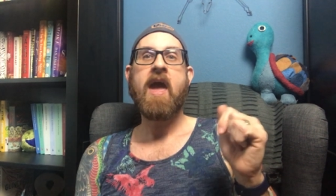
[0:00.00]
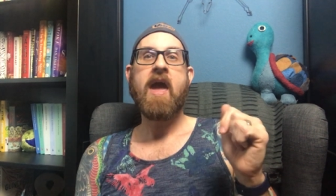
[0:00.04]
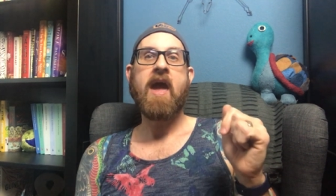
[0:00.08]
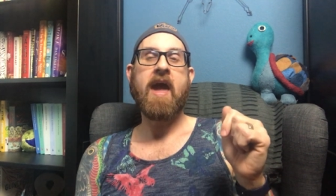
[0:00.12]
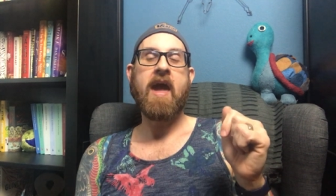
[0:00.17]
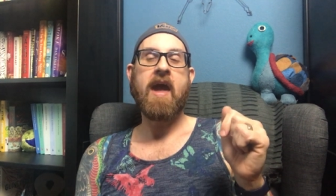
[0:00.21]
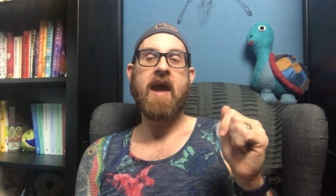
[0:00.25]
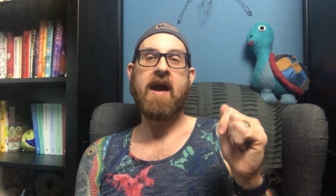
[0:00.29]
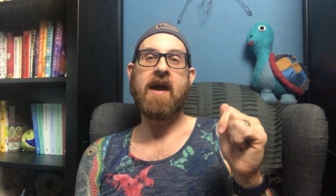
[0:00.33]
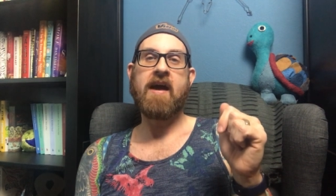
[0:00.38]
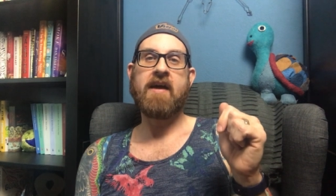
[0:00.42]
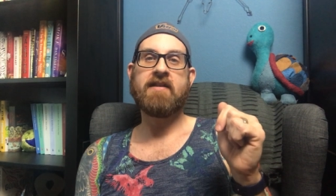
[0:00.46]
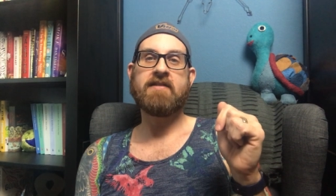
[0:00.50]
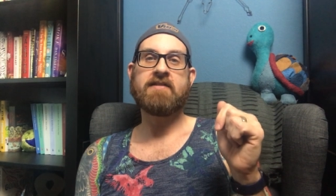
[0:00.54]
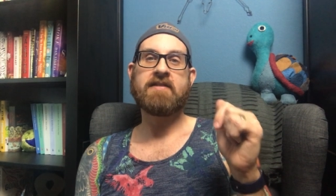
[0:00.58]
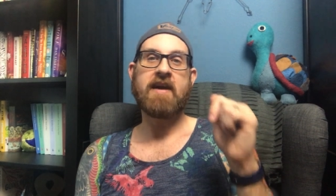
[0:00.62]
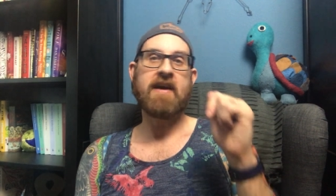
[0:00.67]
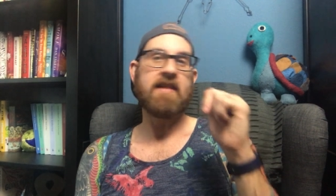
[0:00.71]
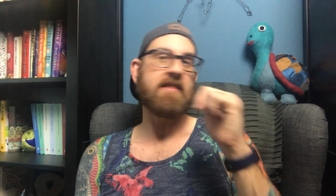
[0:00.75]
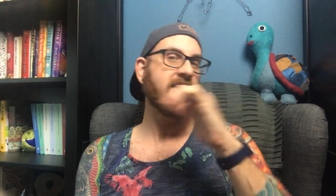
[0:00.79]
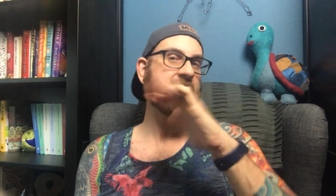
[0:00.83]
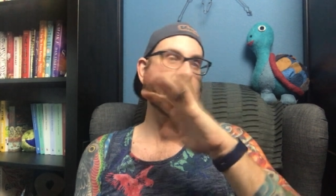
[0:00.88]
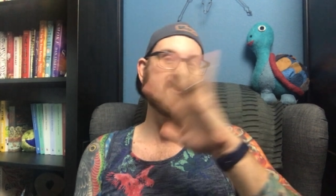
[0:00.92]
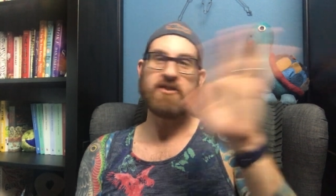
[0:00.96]
And
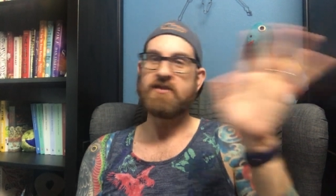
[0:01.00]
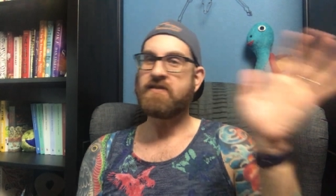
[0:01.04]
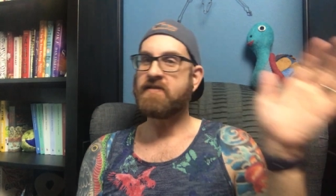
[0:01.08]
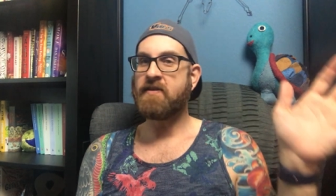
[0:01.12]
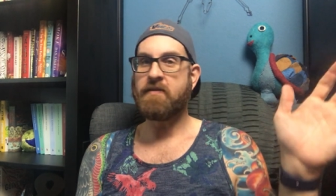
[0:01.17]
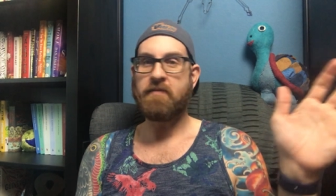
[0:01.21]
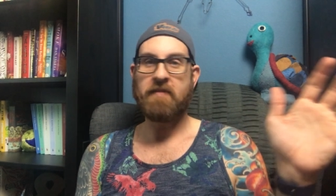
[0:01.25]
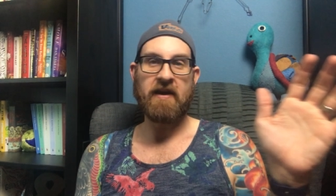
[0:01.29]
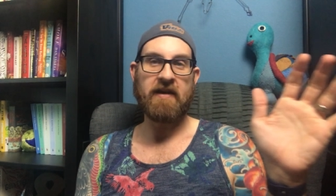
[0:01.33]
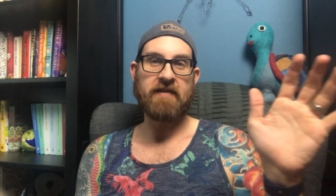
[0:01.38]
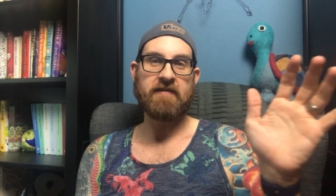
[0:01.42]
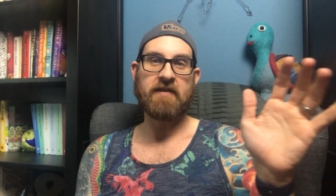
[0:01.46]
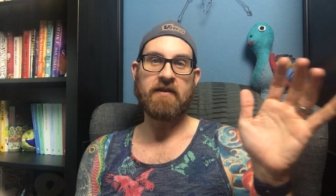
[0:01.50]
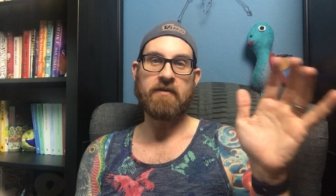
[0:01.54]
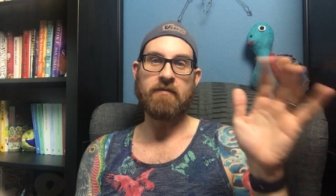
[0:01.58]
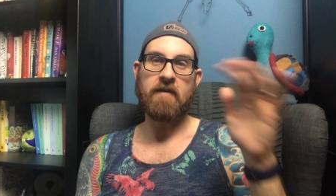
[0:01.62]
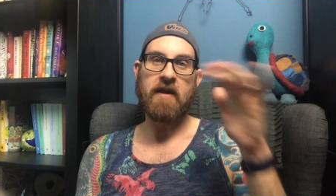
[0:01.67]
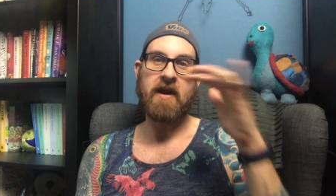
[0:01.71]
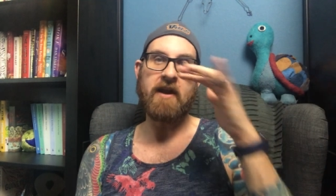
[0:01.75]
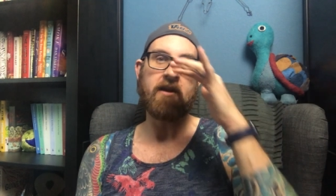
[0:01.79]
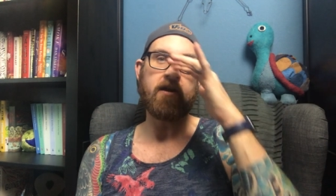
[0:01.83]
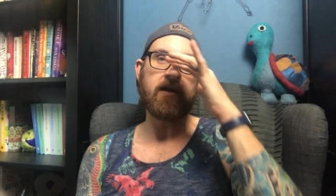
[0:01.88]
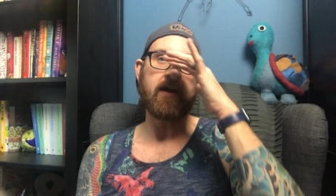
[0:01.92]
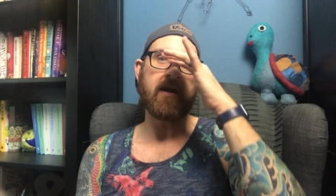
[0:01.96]
I think she's an amazing
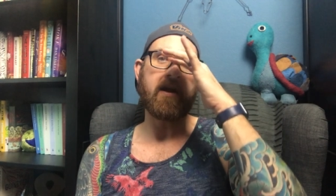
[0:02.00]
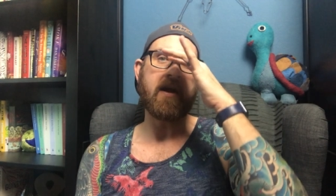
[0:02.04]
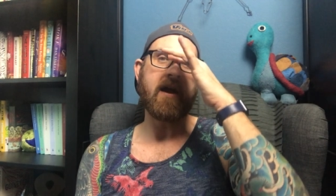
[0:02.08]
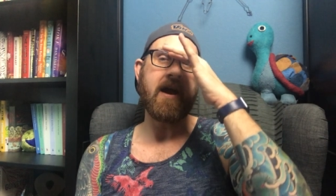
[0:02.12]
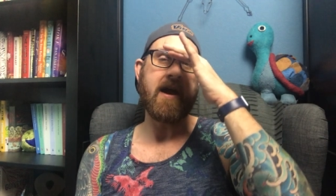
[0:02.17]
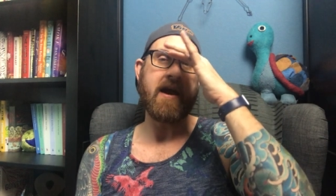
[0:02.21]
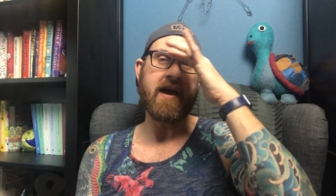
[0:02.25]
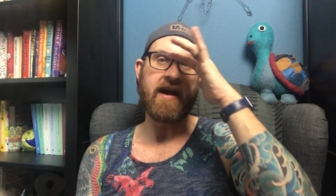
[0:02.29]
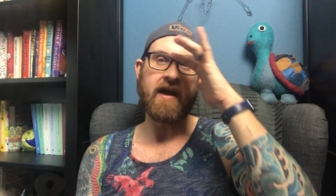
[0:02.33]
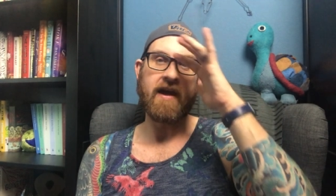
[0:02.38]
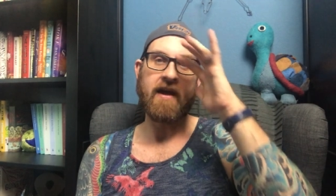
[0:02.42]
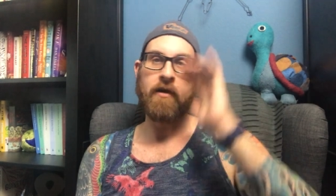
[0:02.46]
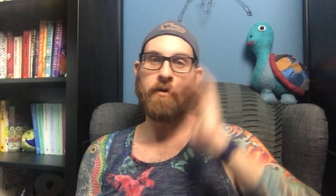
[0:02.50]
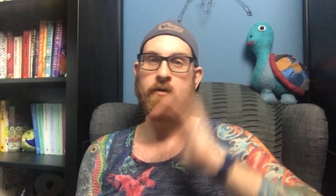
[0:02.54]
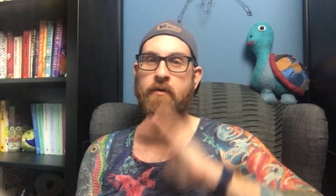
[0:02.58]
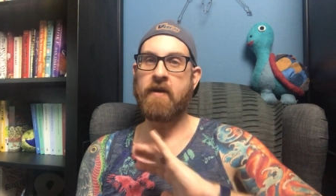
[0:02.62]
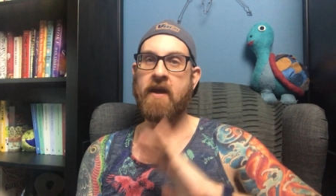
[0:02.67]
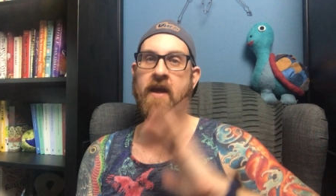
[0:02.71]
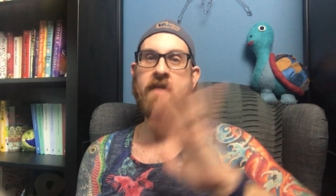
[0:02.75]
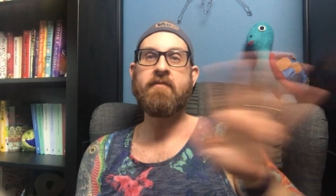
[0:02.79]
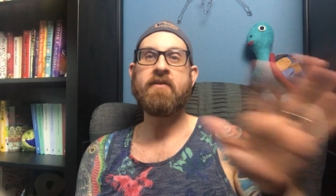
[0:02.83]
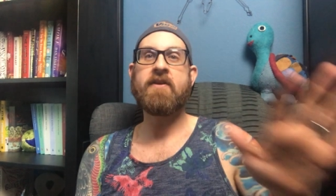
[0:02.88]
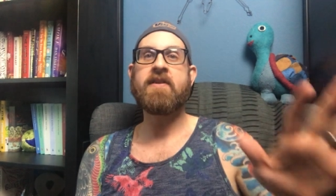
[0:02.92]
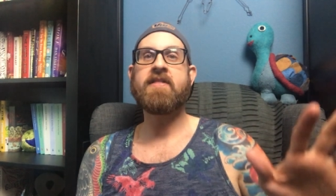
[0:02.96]
writer. I
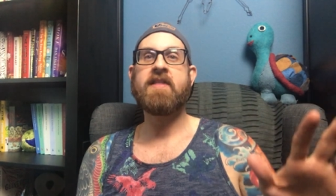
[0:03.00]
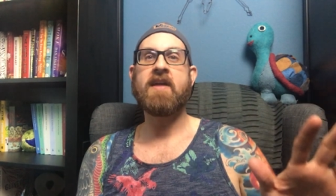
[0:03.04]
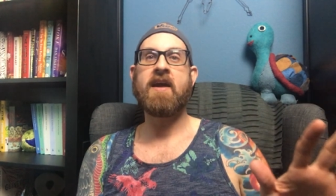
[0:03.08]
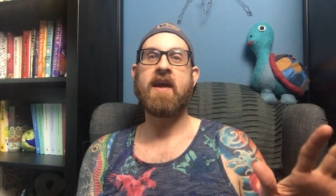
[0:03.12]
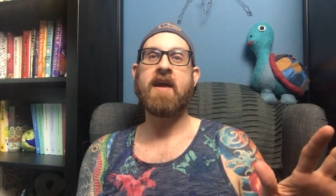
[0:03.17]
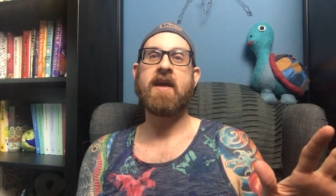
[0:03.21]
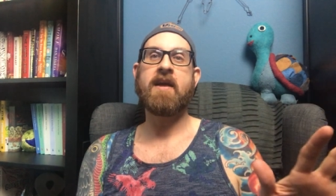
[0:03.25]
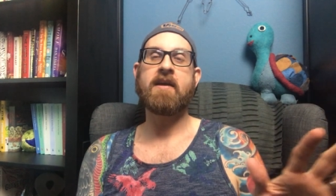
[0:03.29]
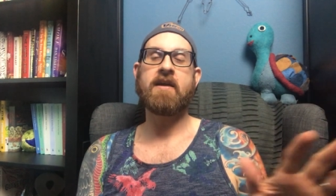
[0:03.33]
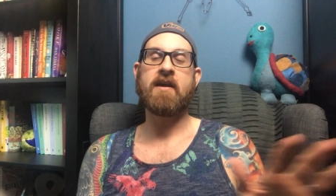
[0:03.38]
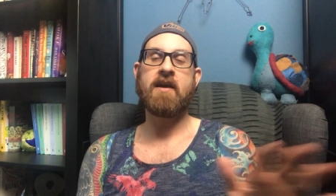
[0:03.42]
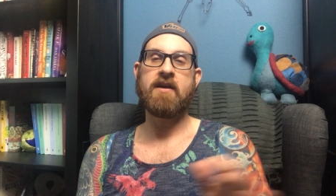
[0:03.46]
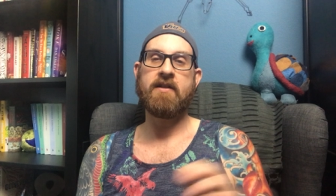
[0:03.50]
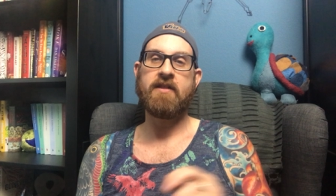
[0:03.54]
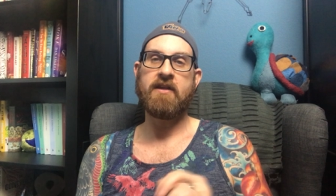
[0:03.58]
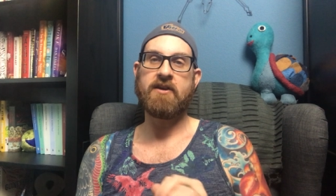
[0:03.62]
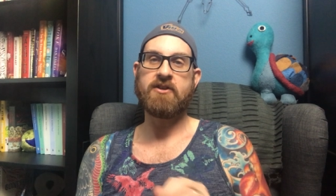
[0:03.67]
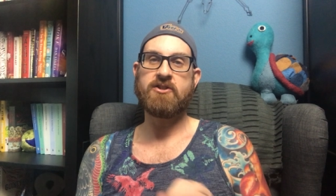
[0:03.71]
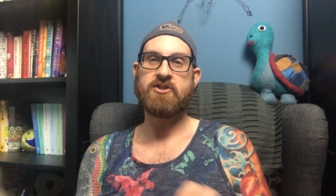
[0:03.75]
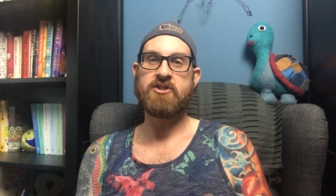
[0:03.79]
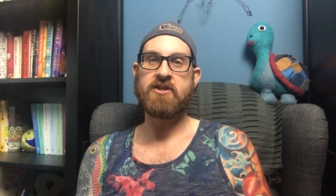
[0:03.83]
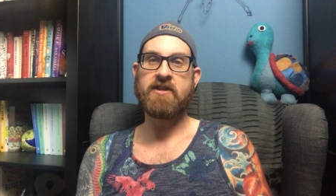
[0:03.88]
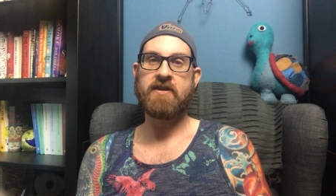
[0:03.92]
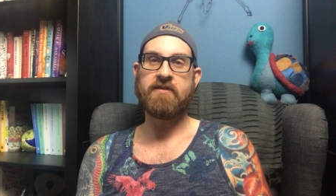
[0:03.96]
own everything
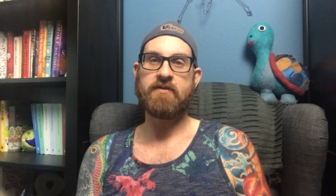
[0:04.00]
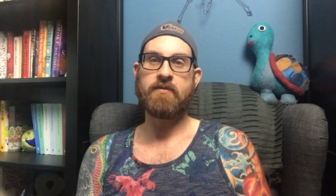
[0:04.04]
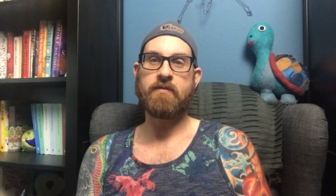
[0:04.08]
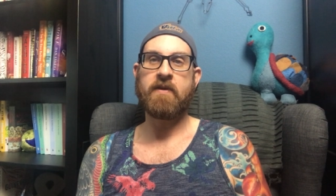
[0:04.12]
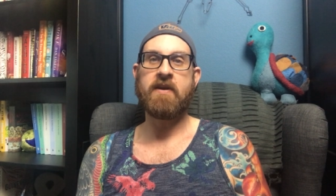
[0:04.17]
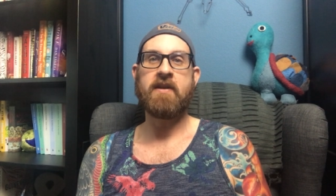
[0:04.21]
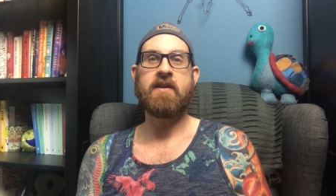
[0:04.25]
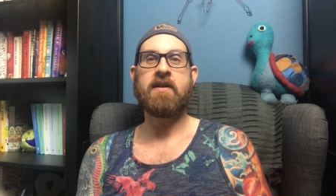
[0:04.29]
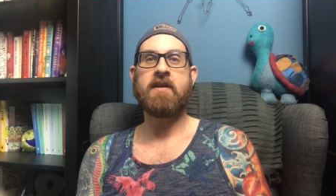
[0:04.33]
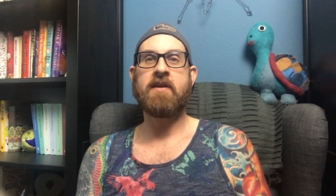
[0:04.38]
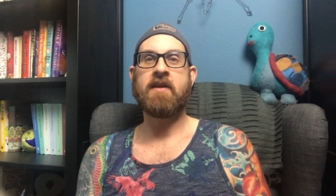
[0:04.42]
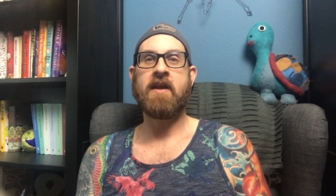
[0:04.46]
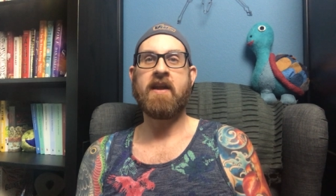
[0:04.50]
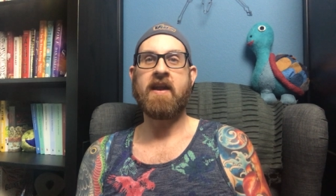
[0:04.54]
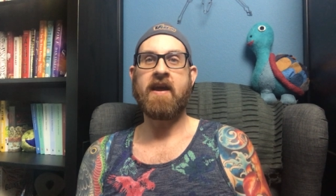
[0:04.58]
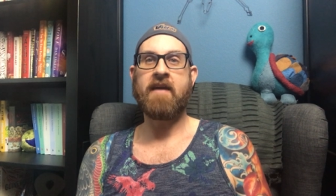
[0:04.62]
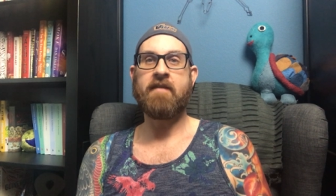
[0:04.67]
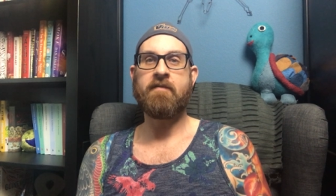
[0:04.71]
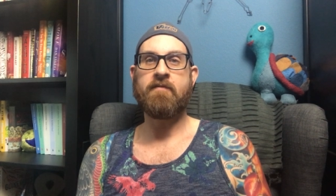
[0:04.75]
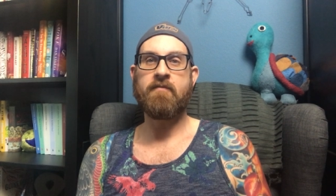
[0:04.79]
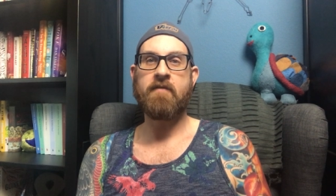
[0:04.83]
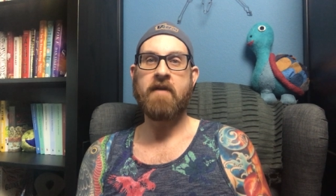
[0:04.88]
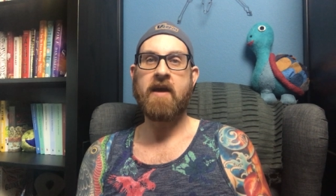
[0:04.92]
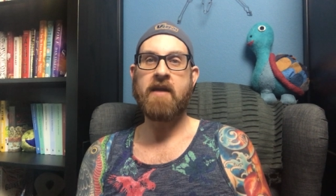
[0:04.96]
that she has written, and
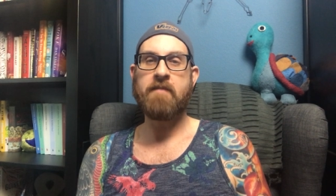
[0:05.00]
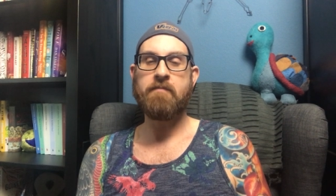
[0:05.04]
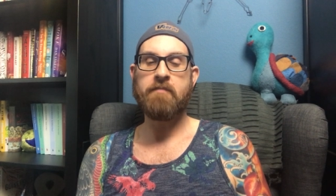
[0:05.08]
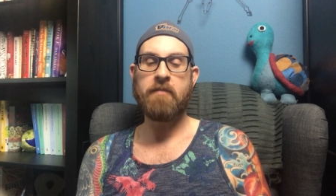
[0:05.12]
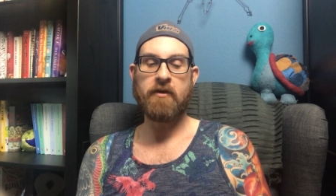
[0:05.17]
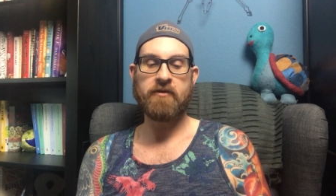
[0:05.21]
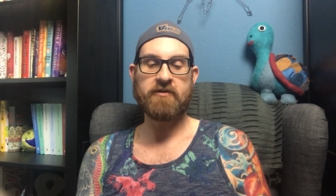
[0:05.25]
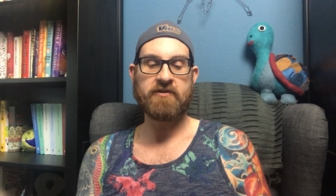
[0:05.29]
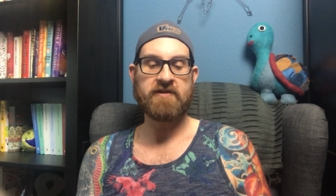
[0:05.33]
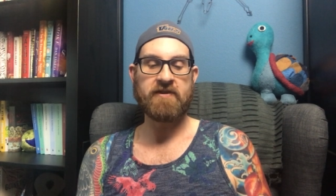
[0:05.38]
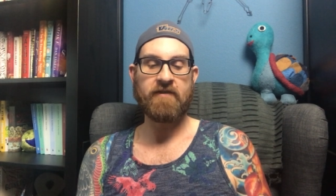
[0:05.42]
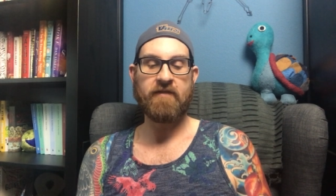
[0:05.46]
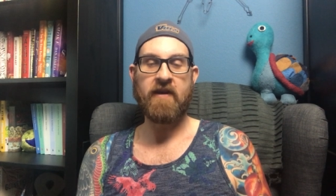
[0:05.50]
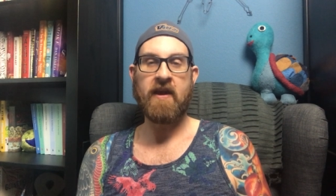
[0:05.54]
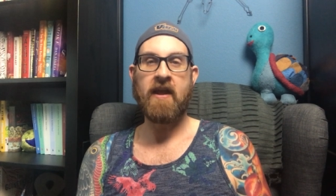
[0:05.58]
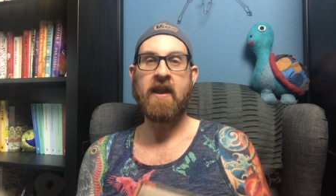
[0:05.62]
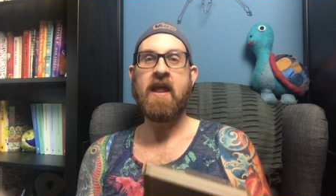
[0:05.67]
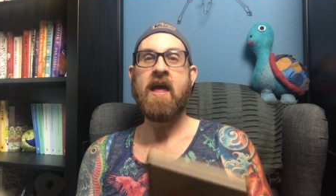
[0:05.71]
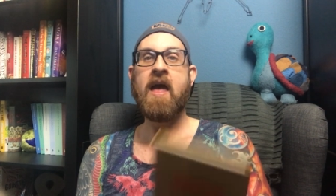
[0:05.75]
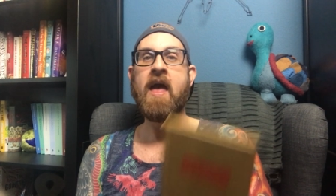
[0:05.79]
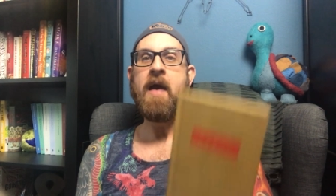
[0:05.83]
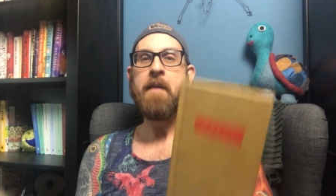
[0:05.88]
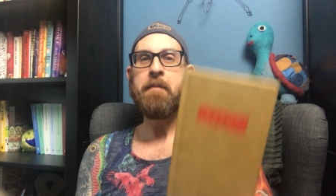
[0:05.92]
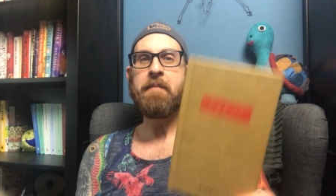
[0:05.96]
I've read most of it.